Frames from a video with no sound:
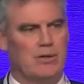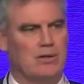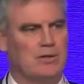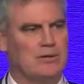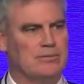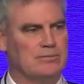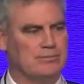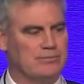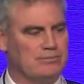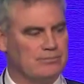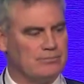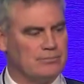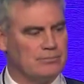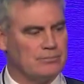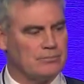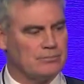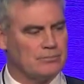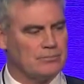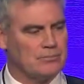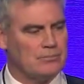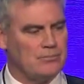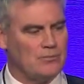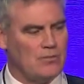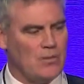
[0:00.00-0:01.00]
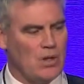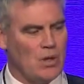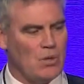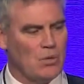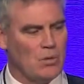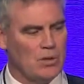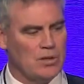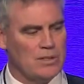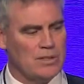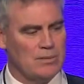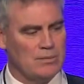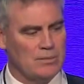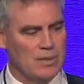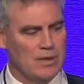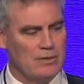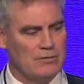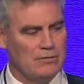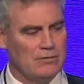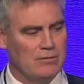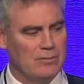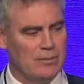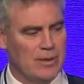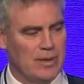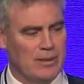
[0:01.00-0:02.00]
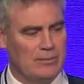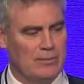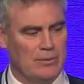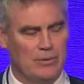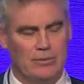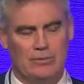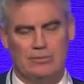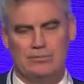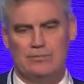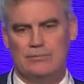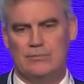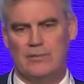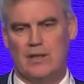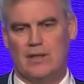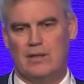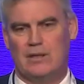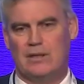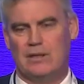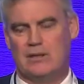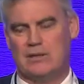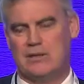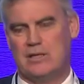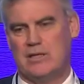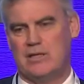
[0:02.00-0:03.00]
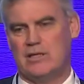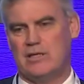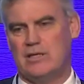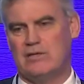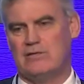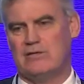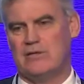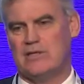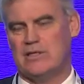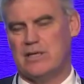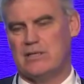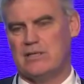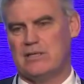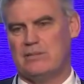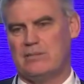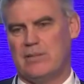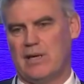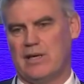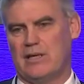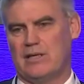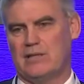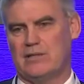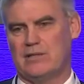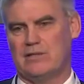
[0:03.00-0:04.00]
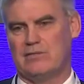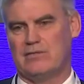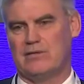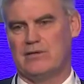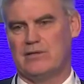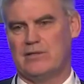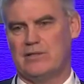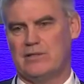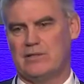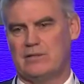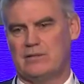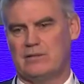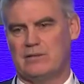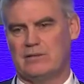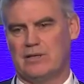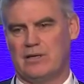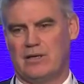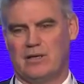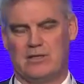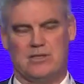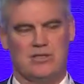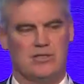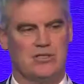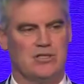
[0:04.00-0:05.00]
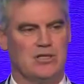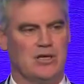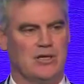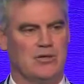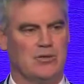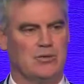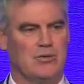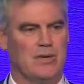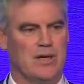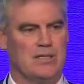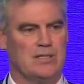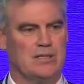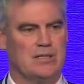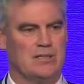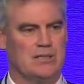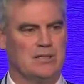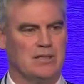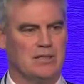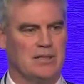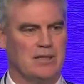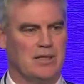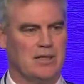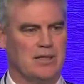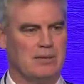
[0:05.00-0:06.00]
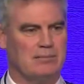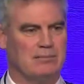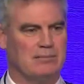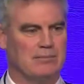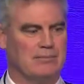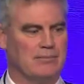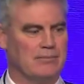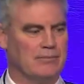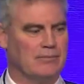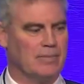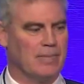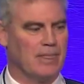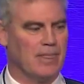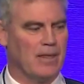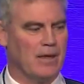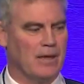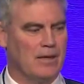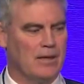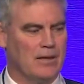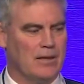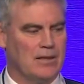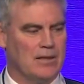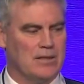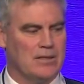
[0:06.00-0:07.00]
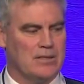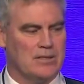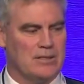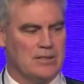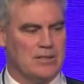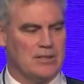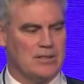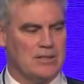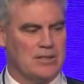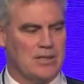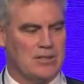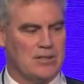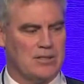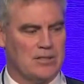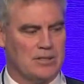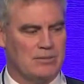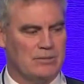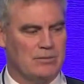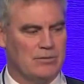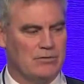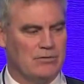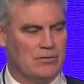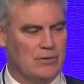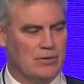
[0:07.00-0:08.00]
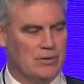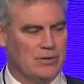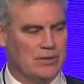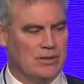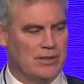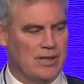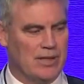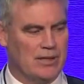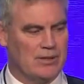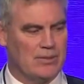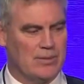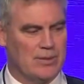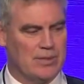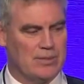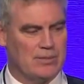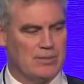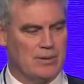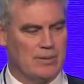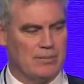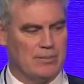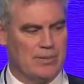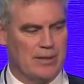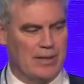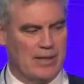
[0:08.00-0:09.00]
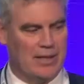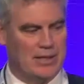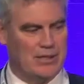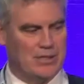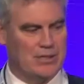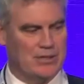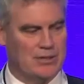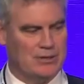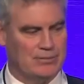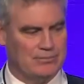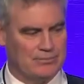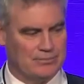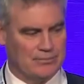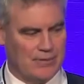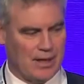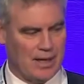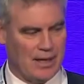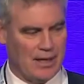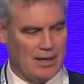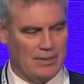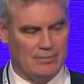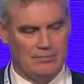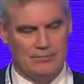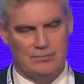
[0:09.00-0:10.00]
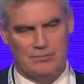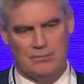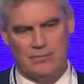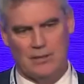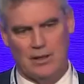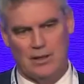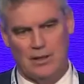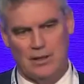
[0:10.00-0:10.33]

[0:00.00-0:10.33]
on, what does it mean for people? Because actually, if it doesn't make a difference, then it's a total waste of time. So, as I touched on before, Canterbury's population, um,